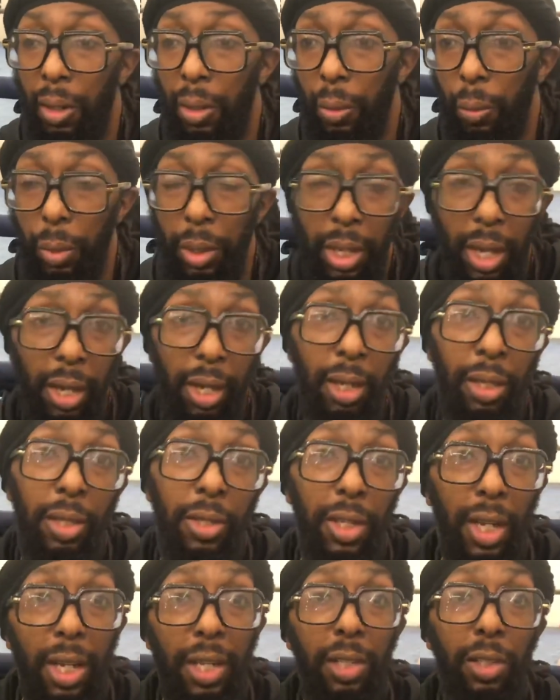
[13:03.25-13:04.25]
We're not gonna
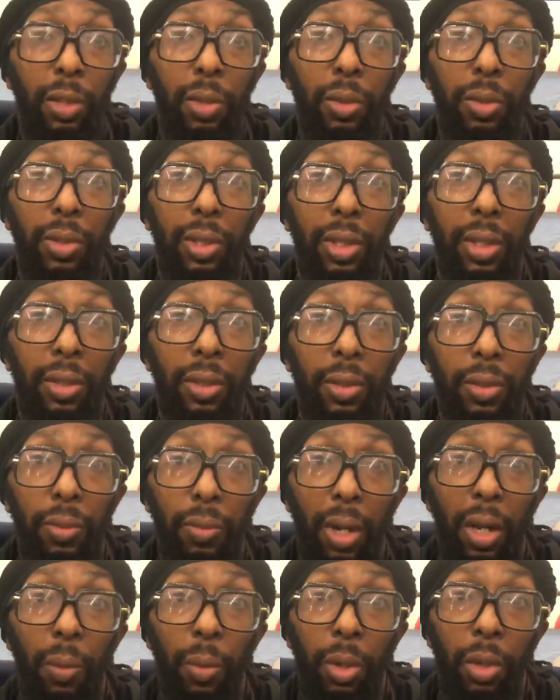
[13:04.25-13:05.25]
change those things,
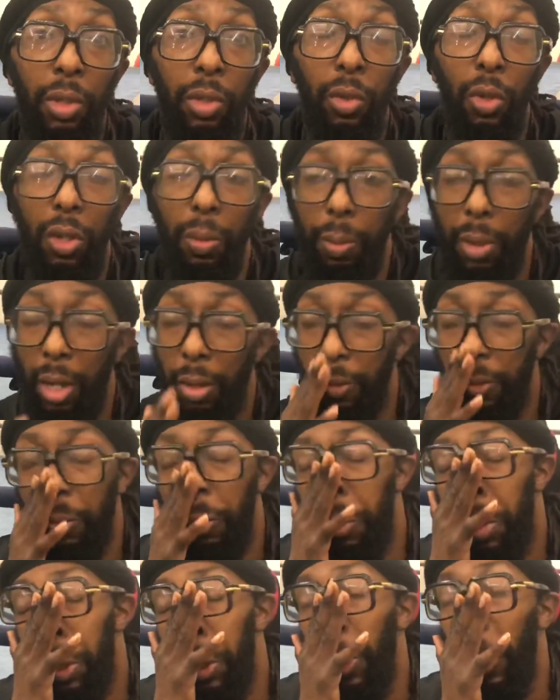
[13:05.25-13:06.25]
right? We're gonna talk about it for
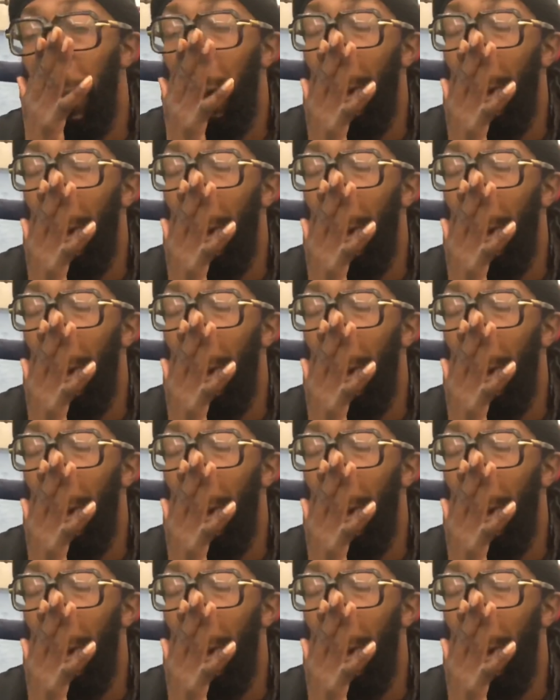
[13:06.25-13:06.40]
real.